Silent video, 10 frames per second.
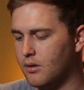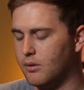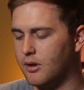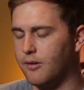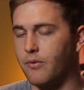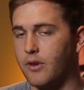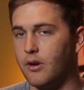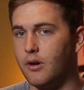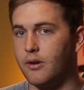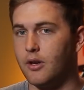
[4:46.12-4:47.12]
Well,
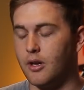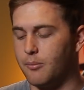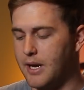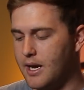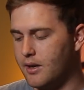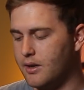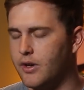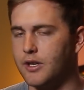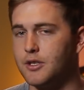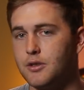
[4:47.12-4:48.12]
on a Mac,
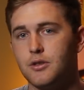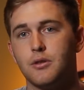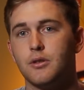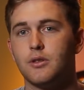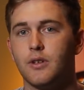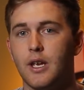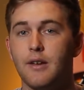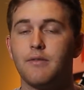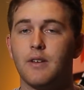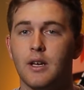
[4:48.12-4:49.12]
you actually just use
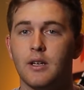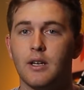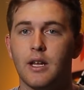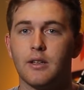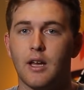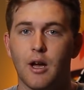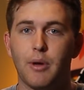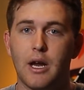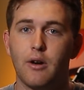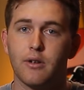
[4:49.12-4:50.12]
Fn and the
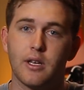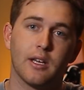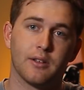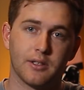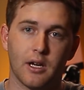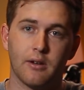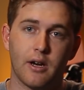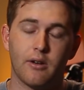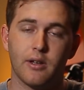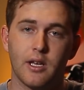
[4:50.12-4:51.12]
up arrow key and the down
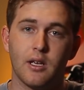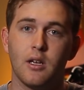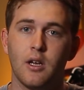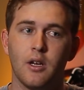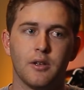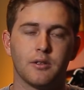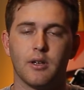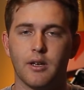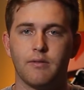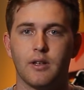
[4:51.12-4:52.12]
arrow key. So
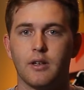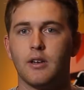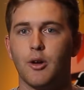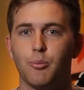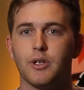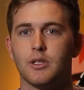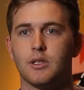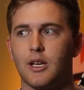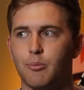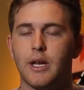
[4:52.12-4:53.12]
Fn and up is
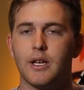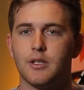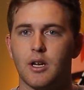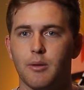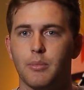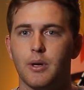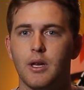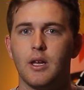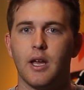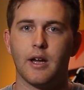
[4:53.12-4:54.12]
like page up,
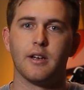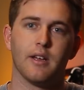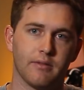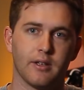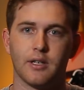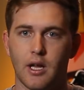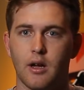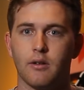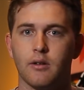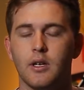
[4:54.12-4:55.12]
and Fn
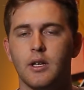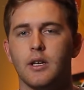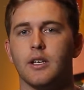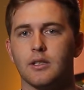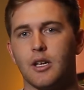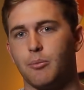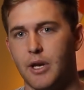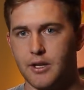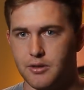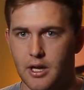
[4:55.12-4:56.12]
down is like
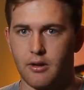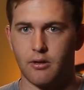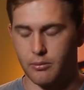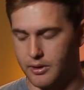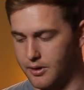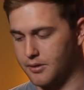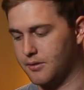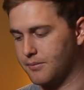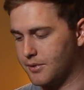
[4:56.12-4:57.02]
page down on Windows.